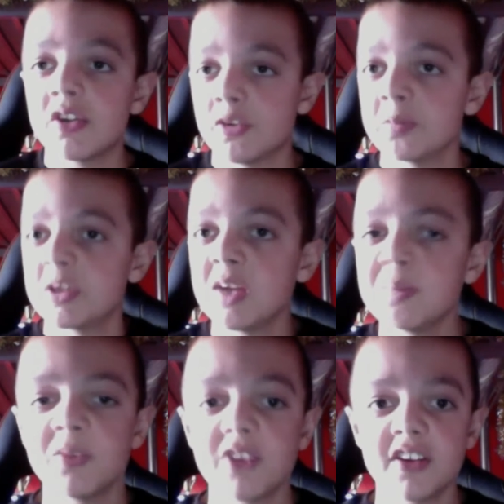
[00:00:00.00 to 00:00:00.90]
some
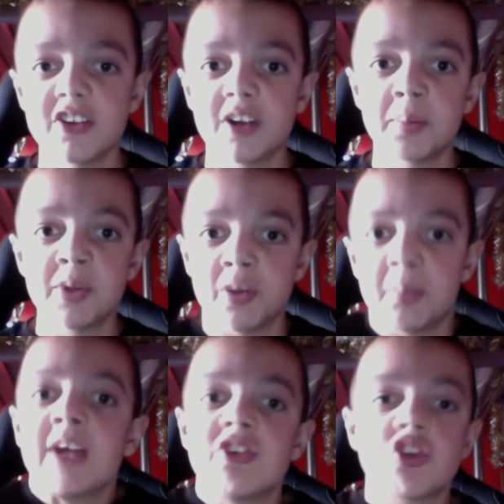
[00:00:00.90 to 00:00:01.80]
teams in the Championship
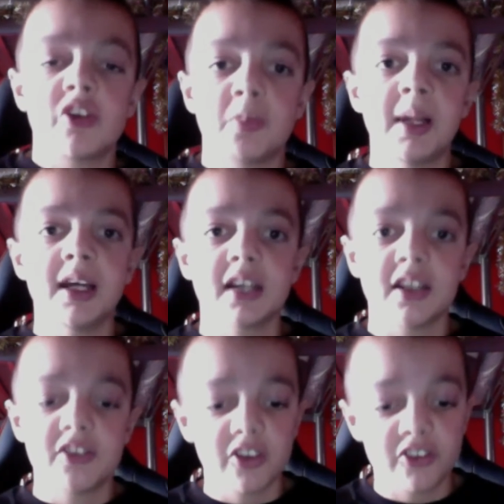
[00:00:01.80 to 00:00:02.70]
may try to play
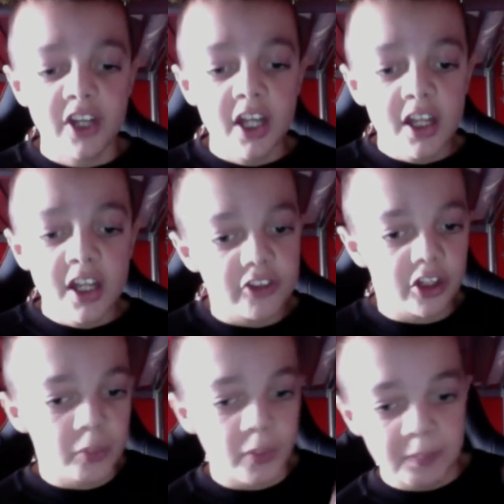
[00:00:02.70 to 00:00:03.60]
against us.
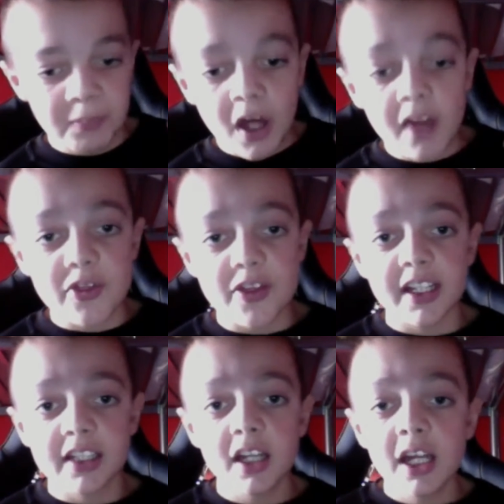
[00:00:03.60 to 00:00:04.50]
So I
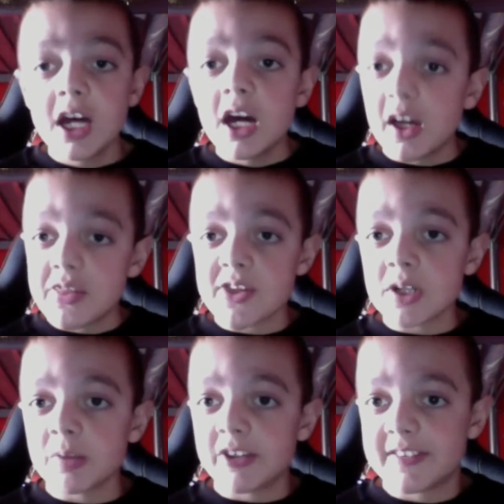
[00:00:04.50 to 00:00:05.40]
think
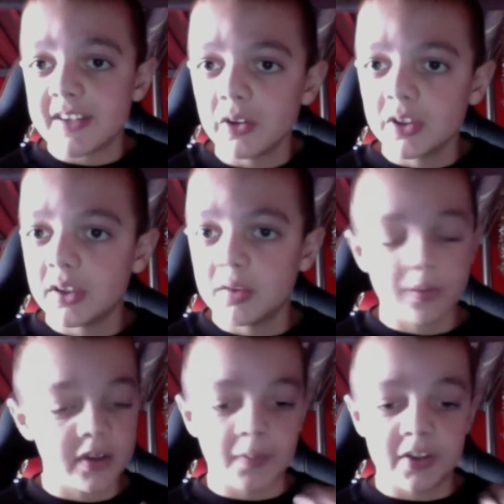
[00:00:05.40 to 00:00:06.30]
we're still
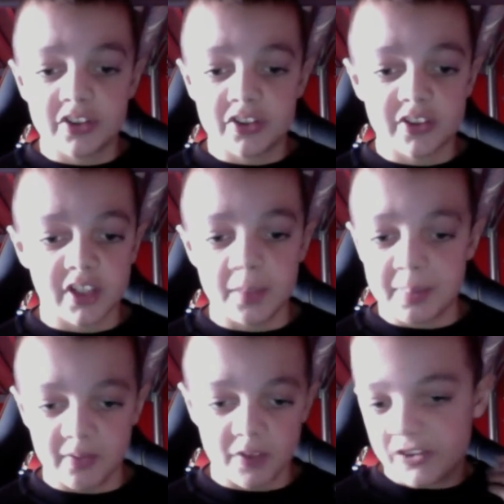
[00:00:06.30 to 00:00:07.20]
we're just going to
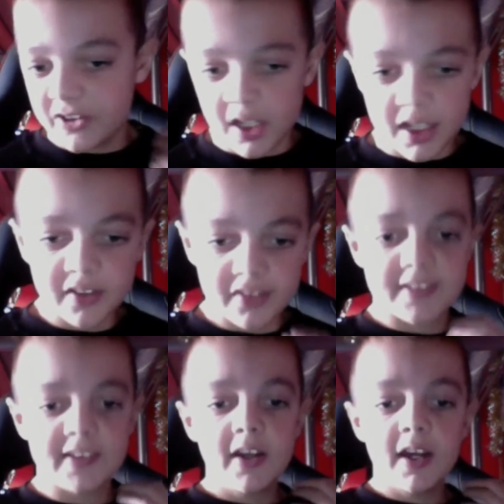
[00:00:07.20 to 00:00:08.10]
be
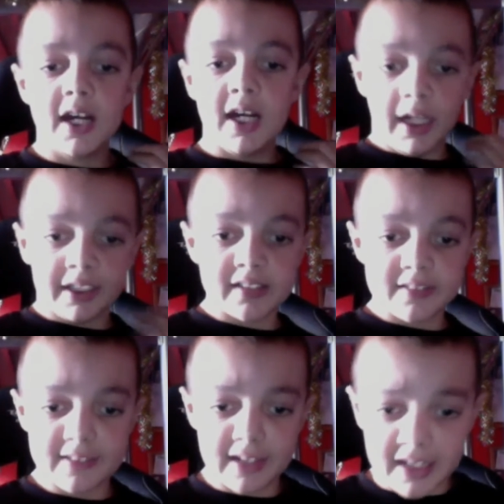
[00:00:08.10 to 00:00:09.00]
resilient
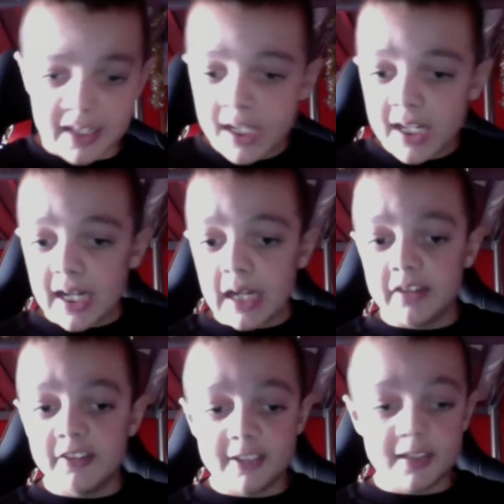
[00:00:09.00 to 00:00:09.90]
against that,
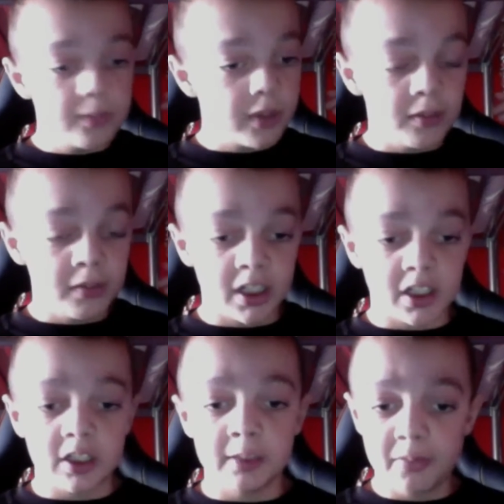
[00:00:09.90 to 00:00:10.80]
and we're
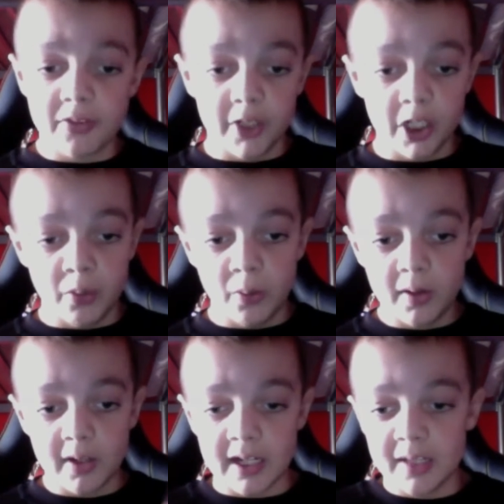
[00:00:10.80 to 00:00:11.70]
going to come through,
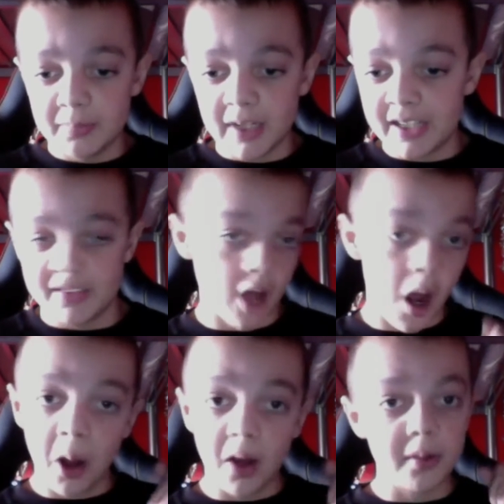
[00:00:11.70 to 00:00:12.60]
and
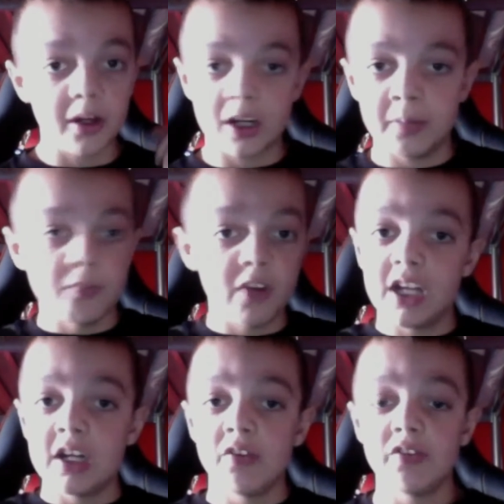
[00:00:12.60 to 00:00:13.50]
I'm
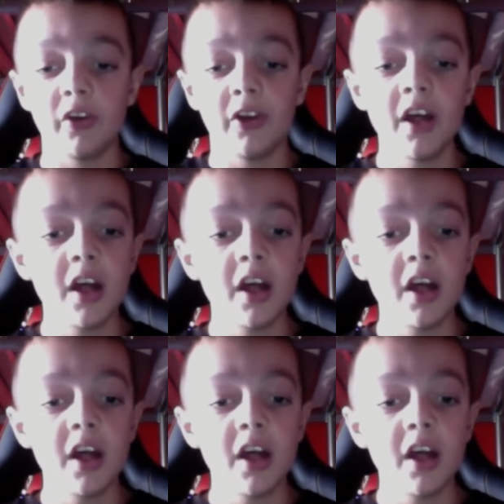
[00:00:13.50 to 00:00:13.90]
really hopeful.